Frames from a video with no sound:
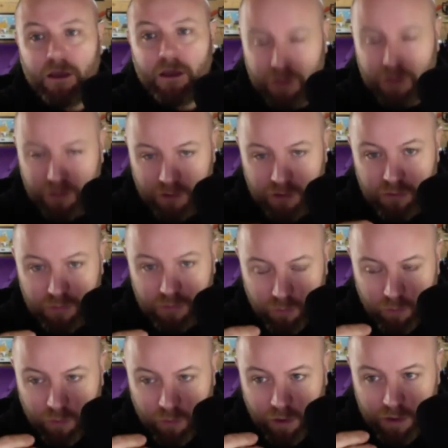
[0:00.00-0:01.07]

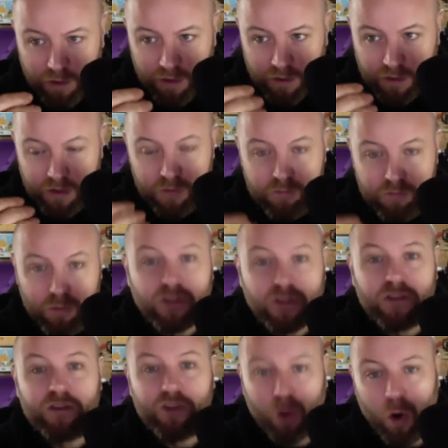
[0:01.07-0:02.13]
You
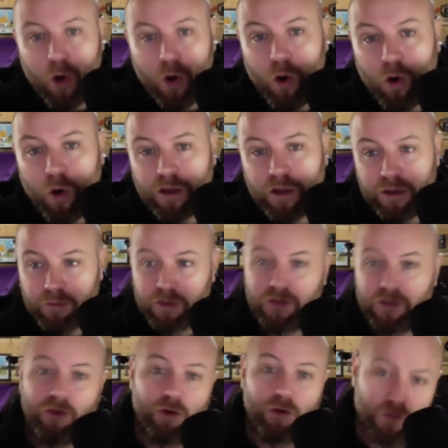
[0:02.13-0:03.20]
must talk. You must
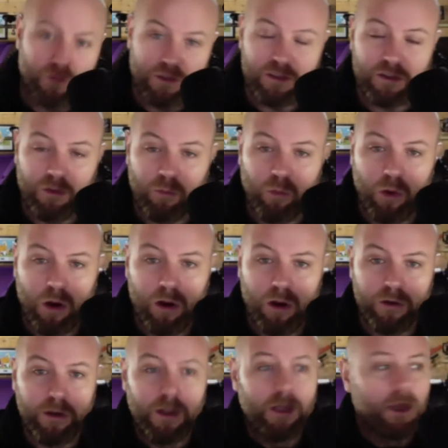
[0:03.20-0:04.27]
talk to someone
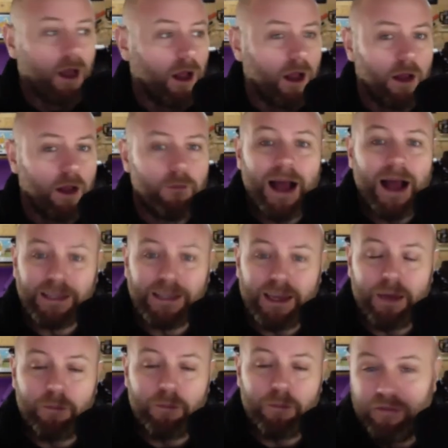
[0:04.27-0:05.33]
and
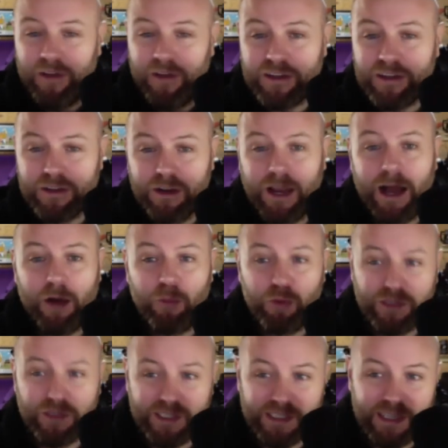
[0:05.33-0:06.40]
get professional help,
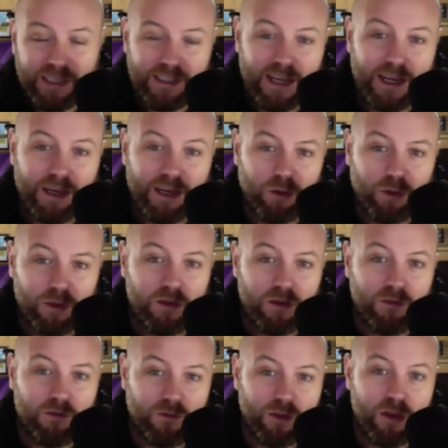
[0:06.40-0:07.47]
which is exactly what
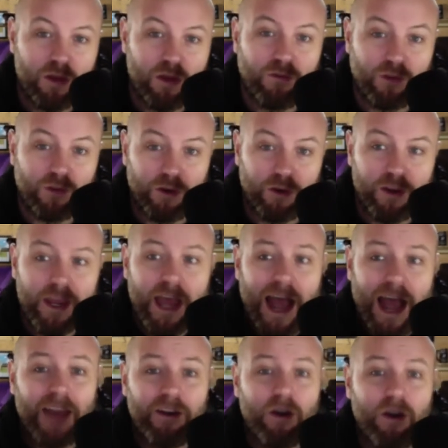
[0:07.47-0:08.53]
you've done.
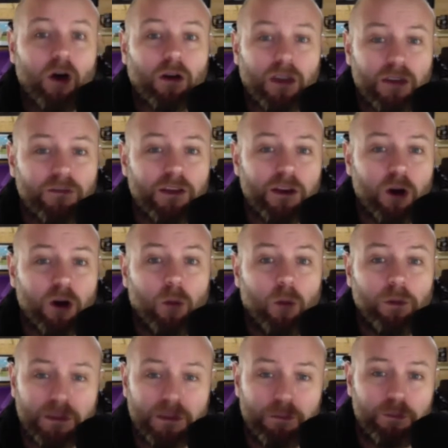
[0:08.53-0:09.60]
And not giving up
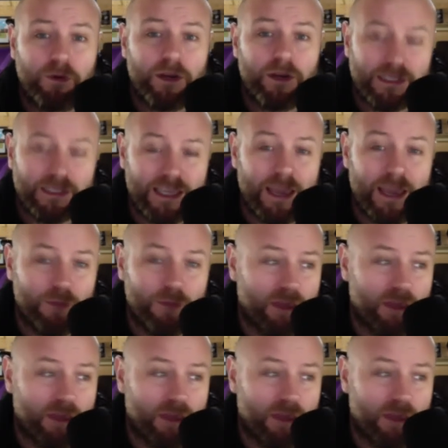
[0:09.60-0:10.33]
is a brilliant tip. Yes.